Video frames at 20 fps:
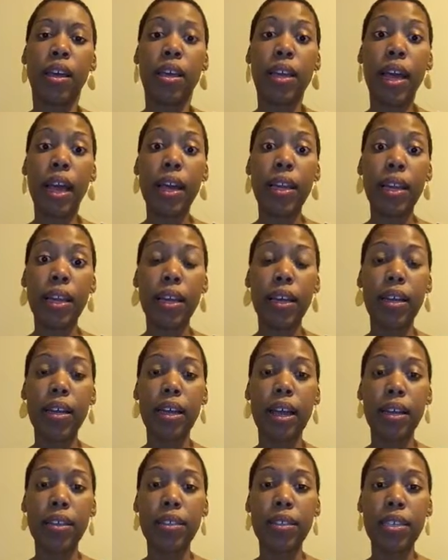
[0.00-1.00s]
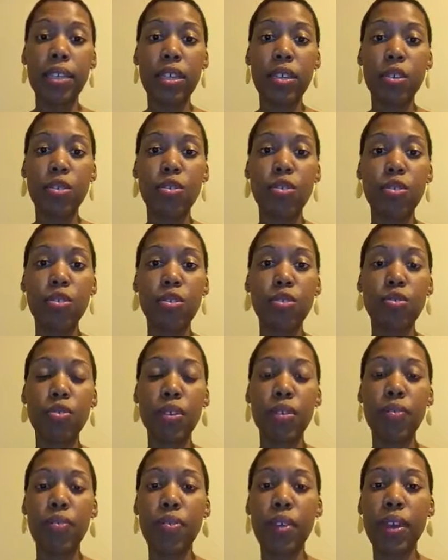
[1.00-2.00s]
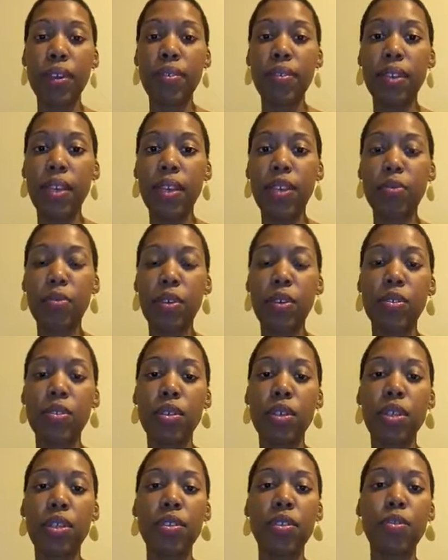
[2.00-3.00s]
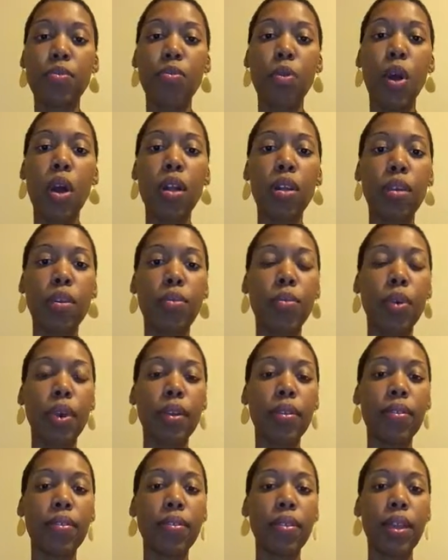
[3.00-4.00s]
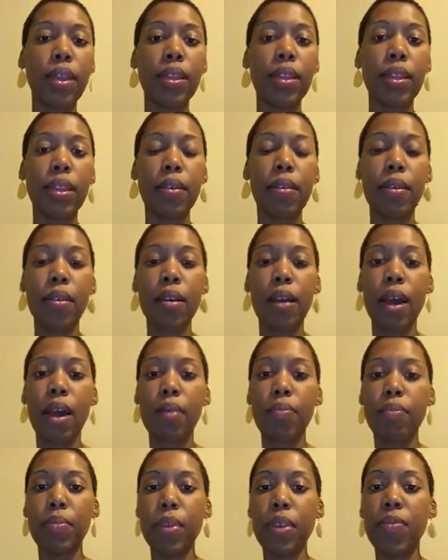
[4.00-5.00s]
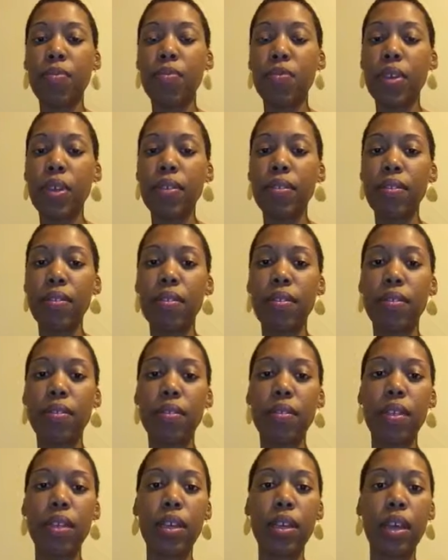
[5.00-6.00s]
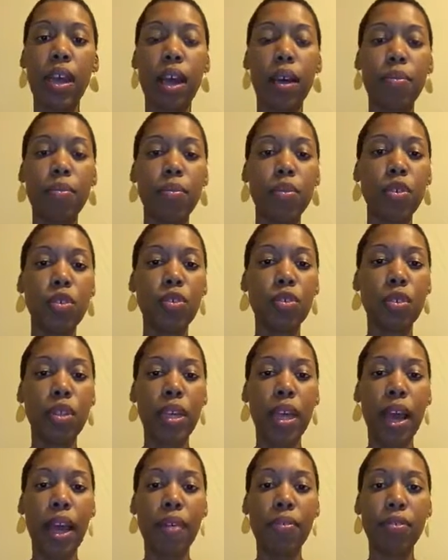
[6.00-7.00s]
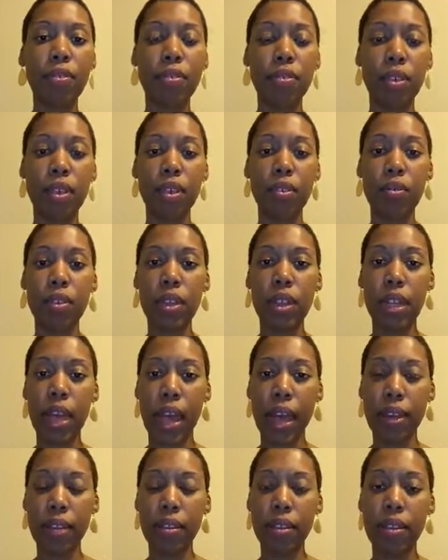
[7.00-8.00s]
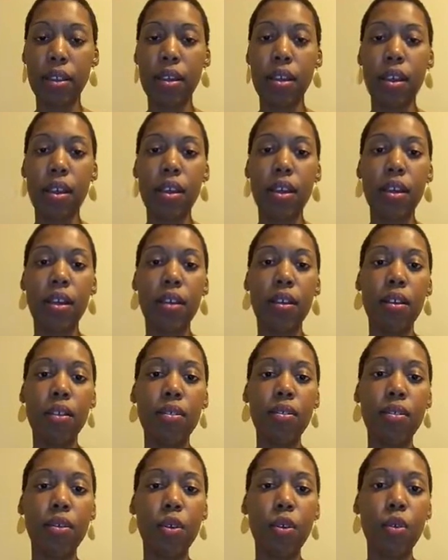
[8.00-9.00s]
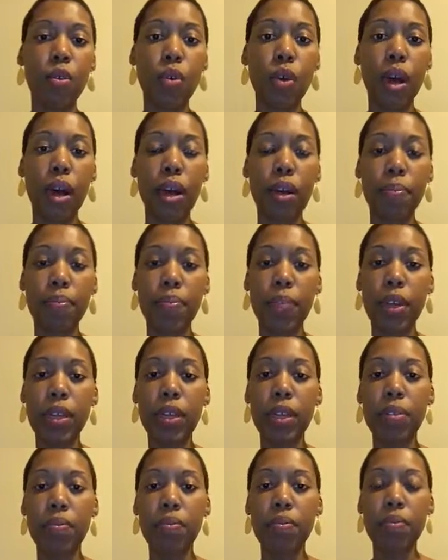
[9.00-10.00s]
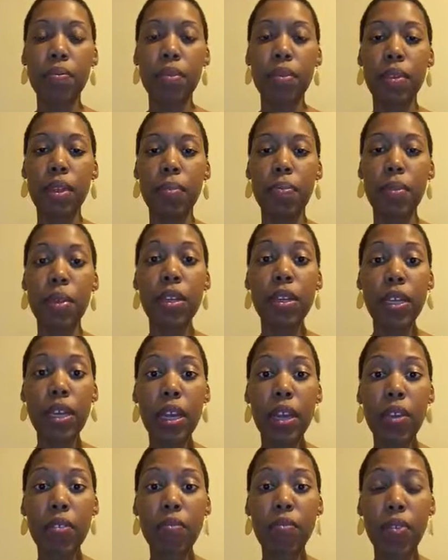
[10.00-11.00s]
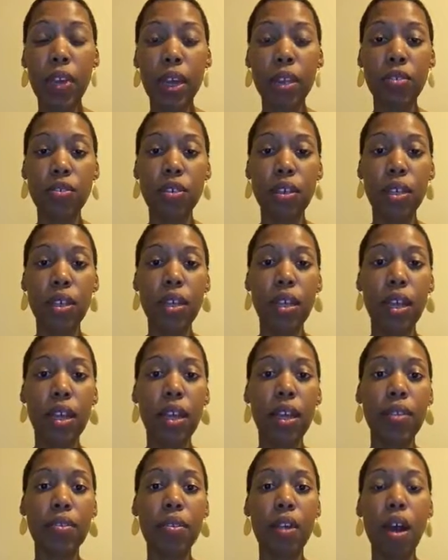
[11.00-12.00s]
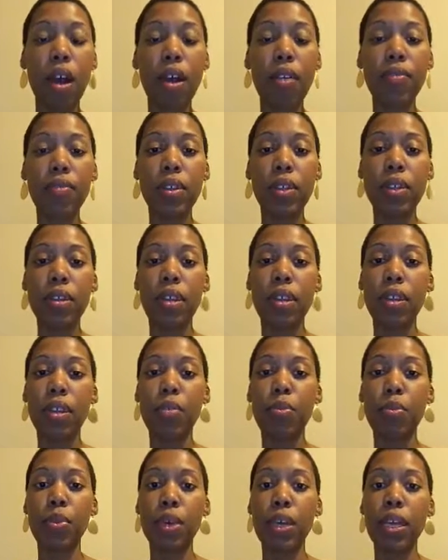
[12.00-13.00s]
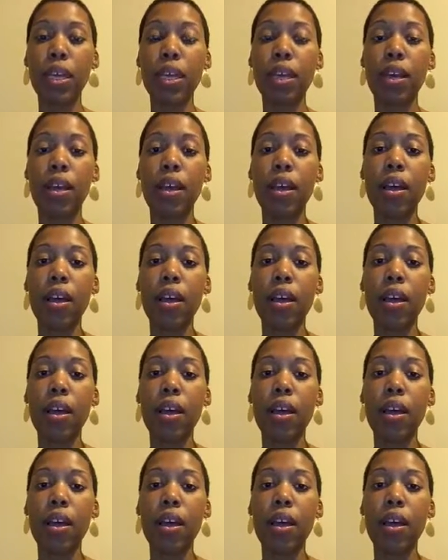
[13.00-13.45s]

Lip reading: kind of see your children facing, especially the smaller ones, and the infants usually have to deal with that. So a middle ear infection is often going to be